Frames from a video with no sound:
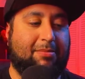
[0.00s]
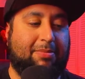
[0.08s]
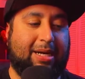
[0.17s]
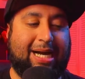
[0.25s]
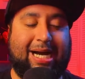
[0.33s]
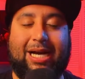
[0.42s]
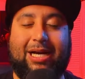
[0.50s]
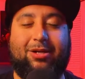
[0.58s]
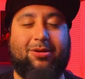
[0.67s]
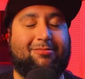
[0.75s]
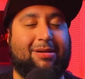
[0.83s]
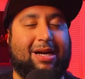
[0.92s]
But
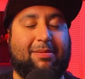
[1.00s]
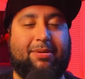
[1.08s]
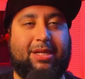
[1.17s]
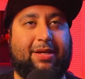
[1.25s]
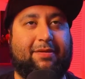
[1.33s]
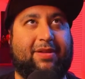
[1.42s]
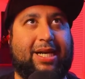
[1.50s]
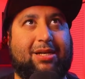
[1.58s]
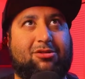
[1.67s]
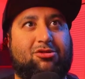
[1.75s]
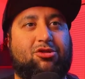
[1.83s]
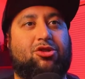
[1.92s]
I believe
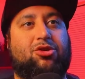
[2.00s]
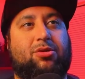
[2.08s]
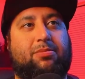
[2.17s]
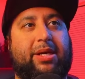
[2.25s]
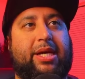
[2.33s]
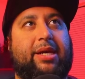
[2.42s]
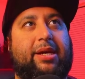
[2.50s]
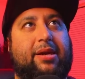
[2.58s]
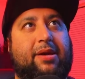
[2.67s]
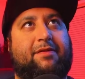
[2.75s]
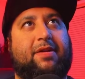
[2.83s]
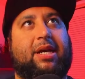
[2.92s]
like you shouldn't be
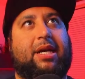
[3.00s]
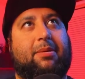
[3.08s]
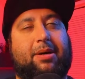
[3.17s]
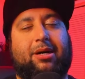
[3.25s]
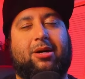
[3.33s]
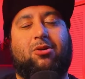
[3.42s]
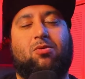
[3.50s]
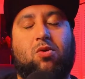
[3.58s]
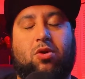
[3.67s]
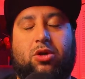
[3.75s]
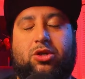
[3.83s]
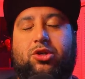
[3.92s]
thinking about
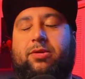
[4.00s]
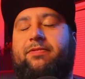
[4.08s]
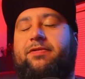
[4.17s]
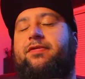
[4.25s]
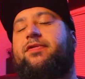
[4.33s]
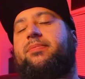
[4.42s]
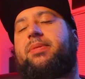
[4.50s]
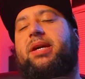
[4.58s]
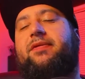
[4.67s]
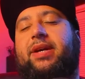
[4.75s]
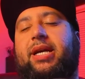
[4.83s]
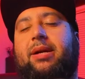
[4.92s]
awards. You should
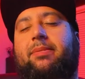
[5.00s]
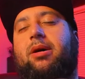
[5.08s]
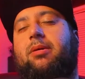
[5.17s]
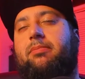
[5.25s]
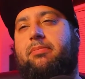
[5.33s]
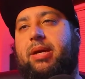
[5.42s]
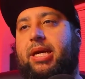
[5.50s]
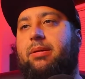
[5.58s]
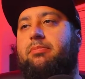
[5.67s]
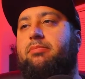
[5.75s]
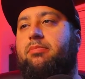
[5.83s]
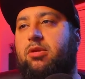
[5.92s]
be thinking about
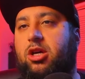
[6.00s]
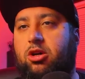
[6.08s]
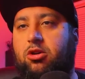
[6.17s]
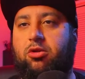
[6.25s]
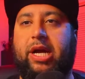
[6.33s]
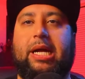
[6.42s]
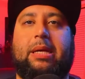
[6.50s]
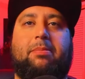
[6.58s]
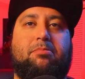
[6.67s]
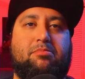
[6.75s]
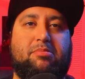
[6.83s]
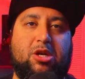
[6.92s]
making great
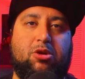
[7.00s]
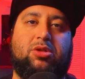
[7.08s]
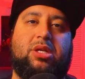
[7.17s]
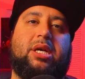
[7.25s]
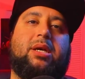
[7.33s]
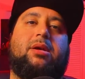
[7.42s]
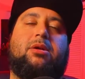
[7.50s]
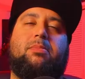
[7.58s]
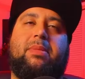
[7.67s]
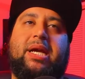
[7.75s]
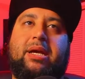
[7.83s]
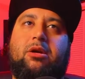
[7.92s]
music,
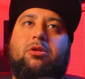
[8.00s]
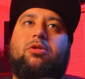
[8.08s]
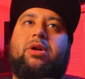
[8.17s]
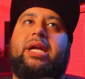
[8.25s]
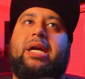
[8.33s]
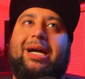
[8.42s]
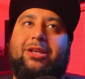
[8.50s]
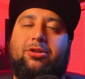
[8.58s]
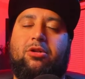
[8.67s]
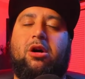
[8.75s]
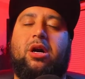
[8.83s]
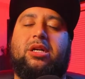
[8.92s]
making great at
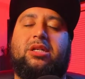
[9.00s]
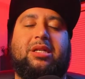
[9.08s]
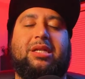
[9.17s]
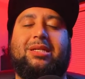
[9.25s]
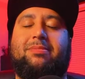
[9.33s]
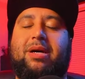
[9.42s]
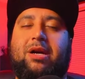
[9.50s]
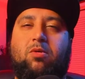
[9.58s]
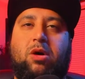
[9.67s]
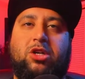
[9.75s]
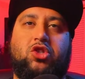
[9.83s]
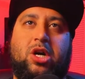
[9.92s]
your artist. It doesn't matter
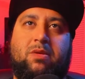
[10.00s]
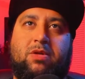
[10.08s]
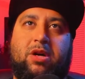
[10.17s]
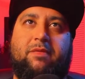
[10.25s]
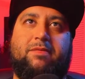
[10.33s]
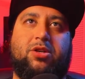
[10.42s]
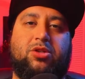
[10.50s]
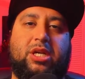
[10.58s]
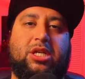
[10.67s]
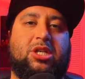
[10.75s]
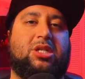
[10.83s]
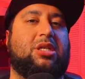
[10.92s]
what genre of
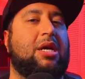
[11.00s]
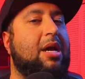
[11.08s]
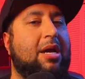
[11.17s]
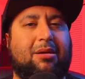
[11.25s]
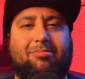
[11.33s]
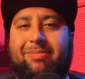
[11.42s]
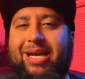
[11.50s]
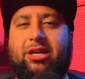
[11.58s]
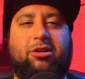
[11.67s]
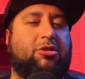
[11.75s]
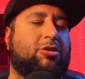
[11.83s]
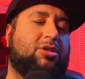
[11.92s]
music, just make
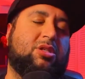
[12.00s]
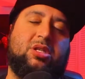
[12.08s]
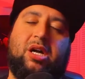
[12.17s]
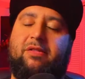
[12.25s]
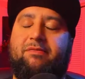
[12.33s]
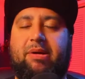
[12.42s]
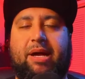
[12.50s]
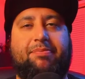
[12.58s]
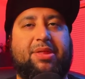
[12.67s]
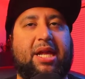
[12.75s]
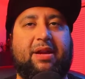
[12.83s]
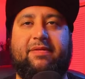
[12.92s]
good stuff,
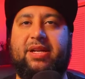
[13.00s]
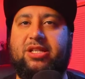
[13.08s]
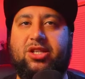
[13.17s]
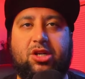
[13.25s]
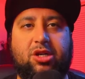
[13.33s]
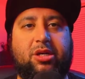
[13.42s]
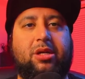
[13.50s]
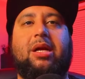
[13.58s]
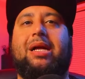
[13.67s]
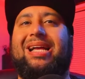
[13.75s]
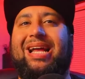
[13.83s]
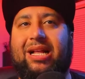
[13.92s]
man. And if it's good,
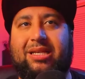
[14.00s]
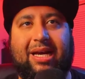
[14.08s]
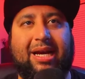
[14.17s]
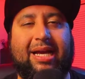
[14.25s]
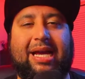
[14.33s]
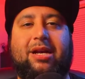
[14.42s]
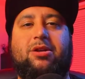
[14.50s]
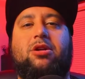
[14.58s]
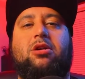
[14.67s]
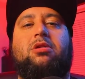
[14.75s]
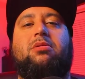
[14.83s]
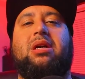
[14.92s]
it's gonna get
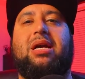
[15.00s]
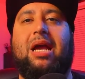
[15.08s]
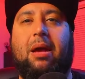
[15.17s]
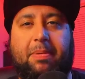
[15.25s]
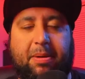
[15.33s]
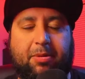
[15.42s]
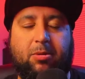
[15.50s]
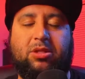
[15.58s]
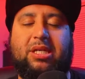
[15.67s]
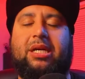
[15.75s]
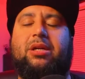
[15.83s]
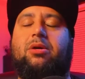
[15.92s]
known and people will
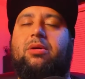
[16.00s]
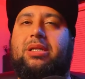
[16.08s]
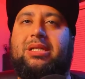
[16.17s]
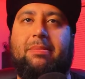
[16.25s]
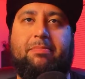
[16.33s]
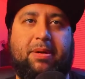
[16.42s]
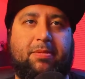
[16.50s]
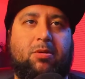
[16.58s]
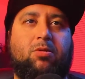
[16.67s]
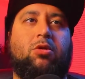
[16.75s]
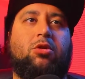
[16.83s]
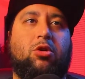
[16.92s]
take notice and
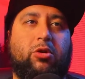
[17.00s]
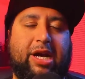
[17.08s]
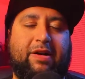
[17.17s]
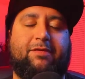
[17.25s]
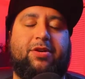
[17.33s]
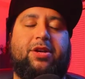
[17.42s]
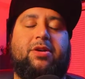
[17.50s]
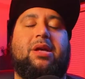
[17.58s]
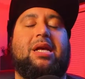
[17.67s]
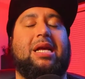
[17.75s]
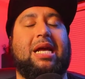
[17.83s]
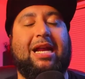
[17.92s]
people will look out for you.
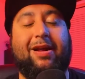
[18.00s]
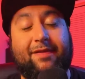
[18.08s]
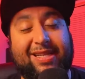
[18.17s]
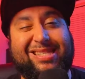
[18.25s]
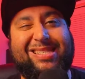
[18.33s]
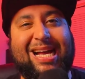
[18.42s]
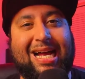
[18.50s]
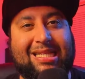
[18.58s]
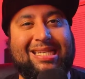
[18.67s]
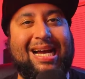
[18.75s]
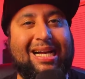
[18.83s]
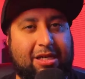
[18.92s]
And if it's
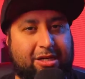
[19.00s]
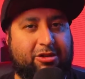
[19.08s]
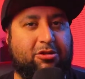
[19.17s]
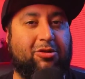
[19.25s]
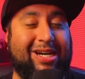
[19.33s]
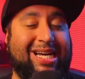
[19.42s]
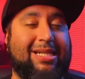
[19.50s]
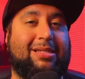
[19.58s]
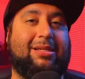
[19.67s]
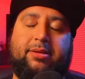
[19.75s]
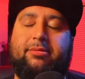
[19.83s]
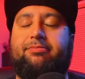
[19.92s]
that
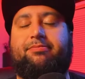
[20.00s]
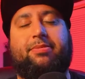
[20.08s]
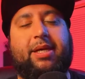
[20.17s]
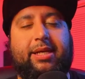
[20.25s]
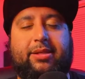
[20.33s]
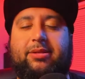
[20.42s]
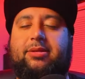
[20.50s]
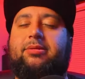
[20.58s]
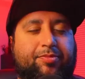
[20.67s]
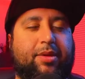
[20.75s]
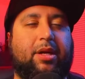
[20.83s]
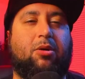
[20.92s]
great,
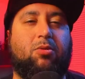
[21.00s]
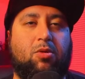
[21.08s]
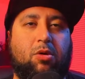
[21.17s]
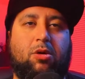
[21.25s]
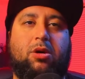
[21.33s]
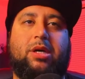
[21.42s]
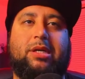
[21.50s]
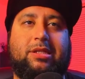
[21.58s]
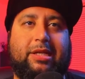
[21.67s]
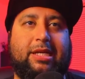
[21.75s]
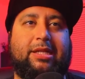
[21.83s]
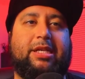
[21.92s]
these
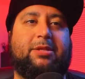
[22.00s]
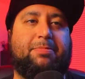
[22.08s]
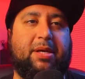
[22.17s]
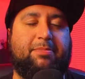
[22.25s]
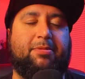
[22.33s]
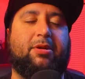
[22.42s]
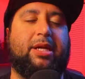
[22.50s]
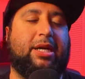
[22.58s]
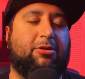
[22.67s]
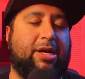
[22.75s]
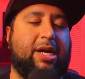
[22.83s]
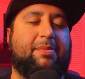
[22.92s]
awards, like these people
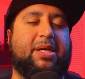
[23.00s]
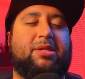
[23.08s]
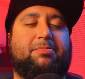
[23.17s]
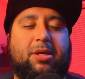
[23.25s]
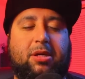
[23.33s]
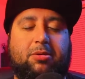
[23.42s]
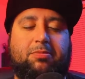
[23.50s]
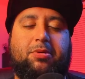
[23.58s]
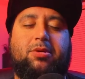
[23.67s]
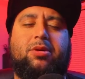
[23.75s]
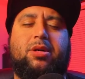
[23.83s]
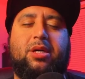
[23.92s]
like Grammys,
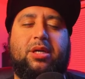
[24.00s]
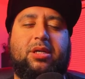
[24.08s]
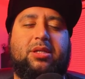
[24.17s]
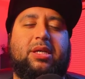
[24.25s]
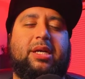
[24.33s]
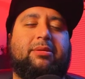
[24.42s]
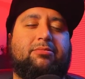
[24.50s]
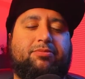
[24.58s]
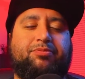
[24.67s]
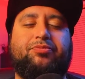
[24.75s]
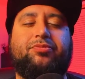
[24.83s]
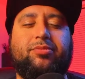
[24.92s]
Billboards, and